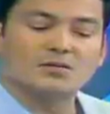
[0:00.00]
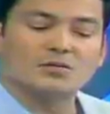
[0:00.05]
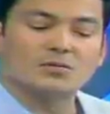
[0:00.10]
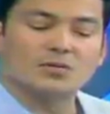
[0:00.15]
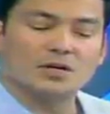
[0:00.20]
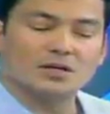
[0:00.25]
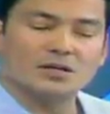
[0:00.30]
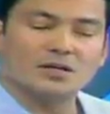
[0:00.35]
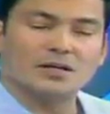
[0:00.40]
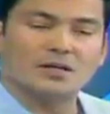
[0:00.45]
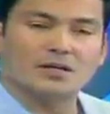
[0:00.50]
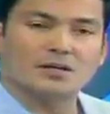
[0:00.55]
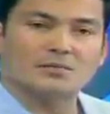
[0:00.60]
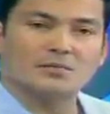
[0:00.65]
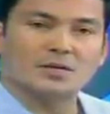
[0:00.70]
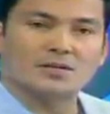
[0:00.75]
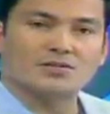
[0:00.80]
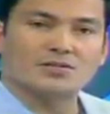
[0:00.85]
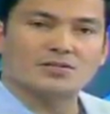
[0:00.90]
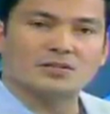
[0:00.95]
one day
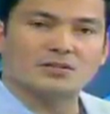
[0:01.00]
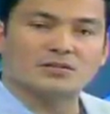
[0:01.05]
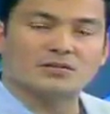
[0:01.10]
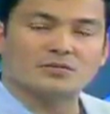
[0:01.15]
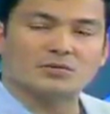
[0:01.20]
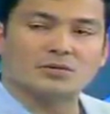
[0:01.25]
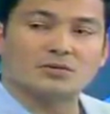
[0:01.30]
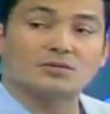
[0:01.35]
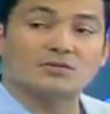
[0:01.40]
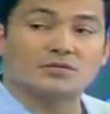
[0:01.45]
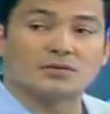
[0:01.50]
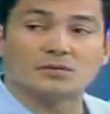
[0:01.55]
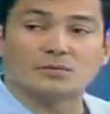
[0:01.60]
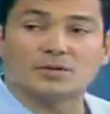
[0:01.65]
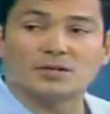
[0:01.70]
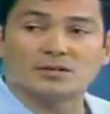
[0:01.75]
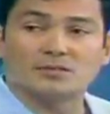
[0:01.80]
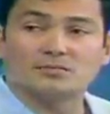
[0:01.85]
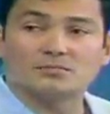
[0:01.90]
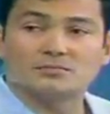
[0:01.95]
my children will look for
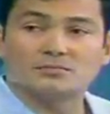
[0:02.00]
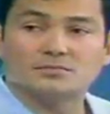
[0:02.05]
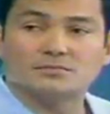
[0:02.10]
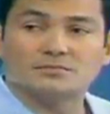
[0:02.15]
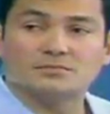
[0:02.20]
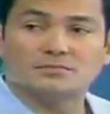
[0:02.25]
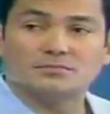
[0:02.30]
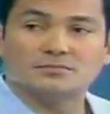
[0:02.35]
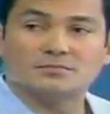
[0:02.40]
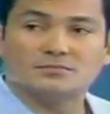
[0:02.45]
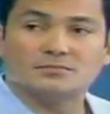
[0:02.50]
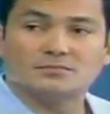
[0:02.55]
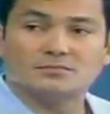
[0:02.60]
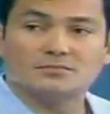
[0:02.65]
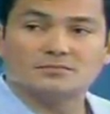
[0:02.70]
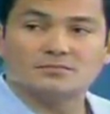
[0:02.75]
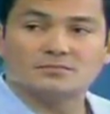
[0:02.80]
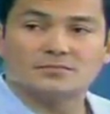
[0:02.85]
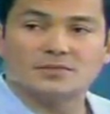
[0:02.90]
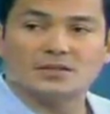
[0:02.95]
me.
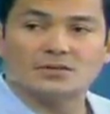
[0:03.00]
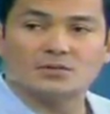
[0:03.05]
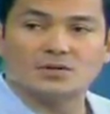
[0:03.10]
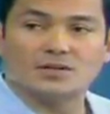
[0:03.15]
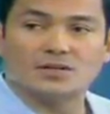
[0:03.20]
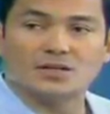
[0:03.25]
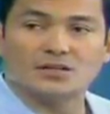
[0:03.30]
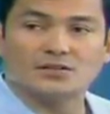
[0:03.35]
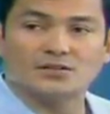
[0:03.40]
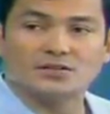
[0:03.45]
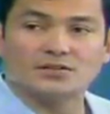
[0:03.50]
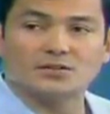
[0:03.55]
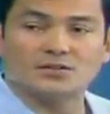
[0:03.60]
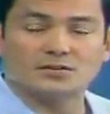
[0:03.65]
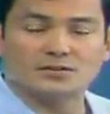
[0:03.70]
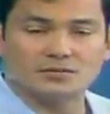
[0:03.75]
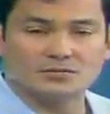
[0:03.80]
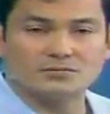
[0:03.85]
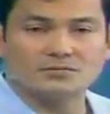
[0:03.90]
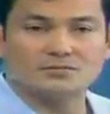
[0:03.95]
And when they
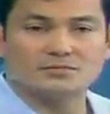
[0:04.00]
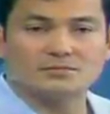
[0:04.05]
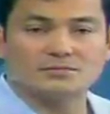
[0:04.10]
do,